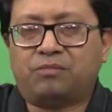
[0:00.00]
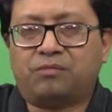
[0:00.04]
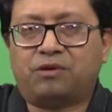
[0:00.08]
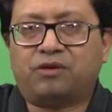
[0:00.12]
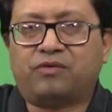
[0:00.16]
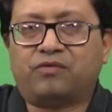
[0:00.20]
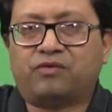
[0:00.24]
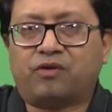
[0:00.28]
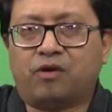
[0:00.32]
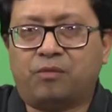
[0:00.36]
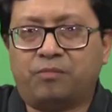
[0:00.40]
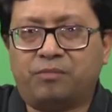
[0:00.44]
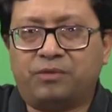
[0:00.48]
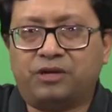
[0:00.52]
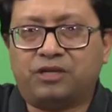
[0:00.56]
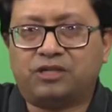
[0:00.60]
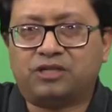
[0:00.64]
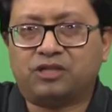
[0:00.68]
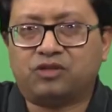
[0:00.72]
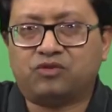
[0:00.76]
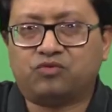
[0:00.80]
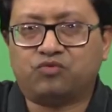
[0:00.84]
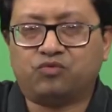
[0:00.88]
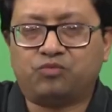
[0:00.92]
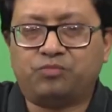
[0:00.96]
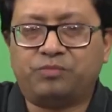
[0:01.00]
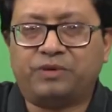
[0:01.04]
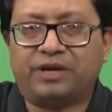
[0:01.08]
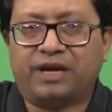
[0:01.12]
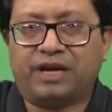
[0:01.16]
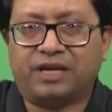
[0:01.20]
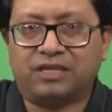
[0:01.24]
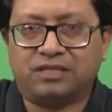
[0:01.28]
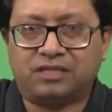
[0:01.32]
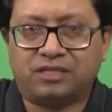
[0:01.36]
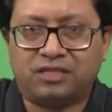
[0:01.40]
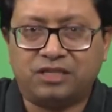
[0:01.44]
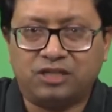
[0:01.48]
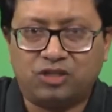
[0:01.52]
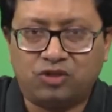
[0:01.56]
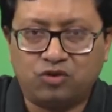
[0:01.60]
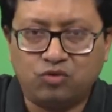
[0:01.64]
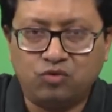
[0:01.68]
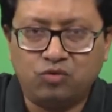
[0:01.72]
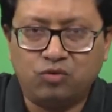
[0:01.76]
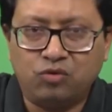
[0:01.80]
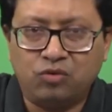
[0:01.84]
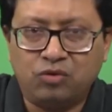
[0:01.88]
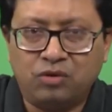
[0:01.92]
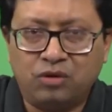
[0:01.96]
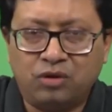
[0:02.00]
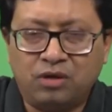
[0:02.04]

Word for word: number of combinations would be N C two.